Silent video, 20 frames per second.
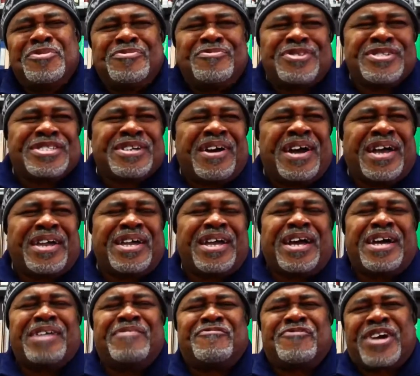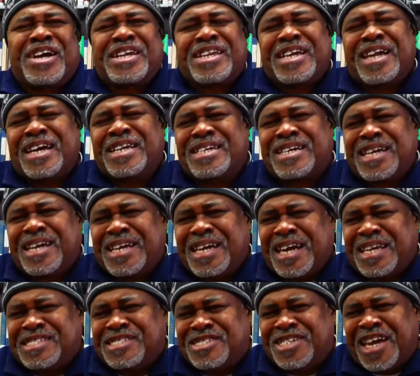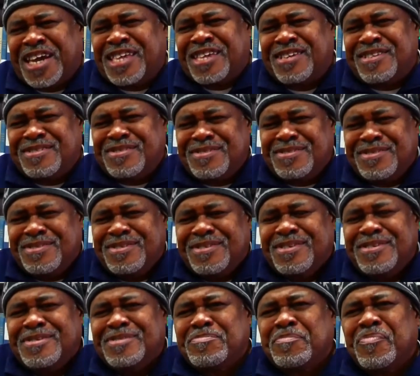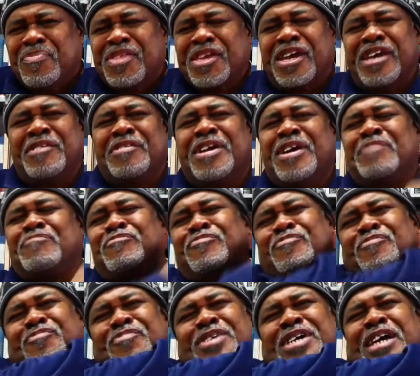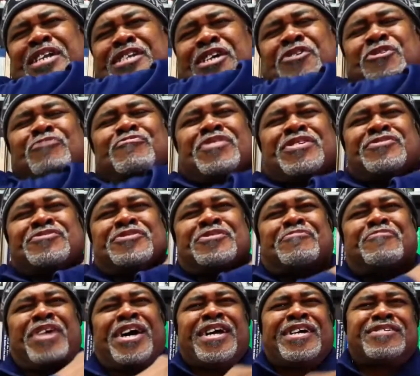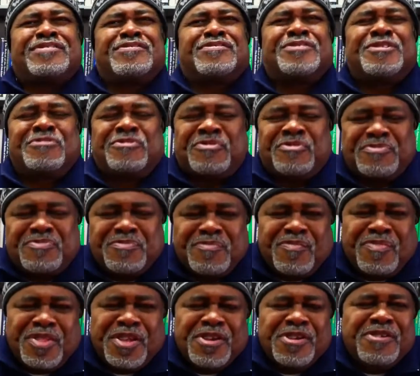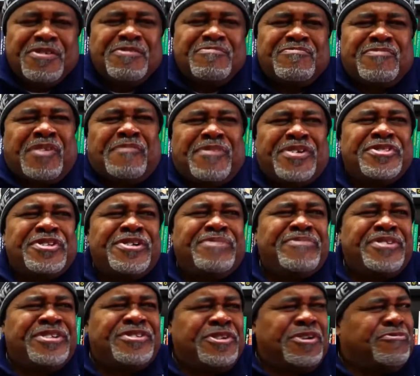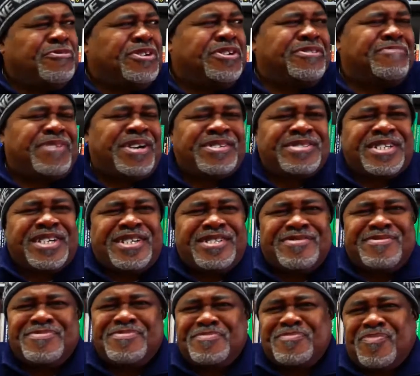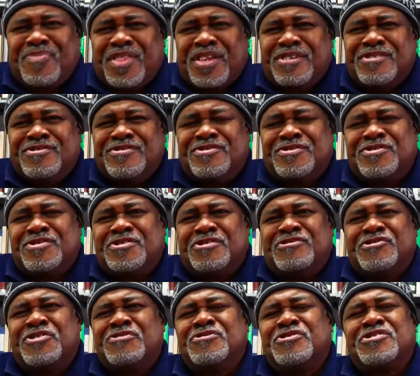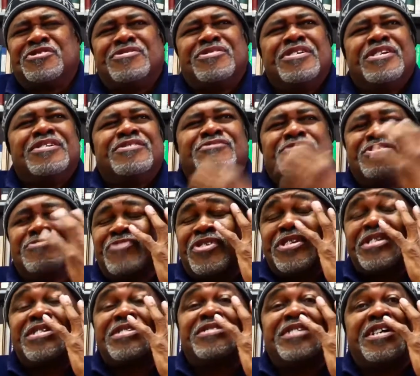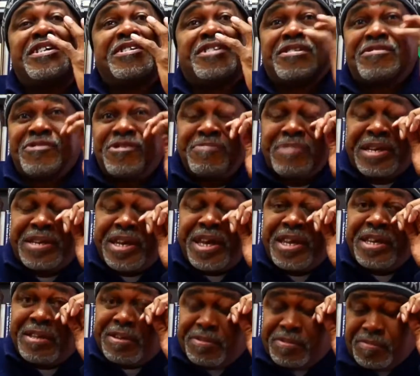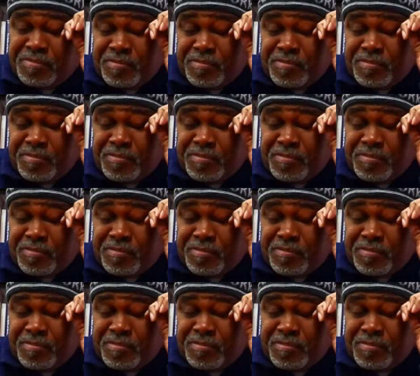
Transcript: and one time I, I finally got a, I got a jacket, and I had Ghetto Brothers on the back. So my mother didn't know nothing about that. Yeah. So she's she's working the day and come home at night.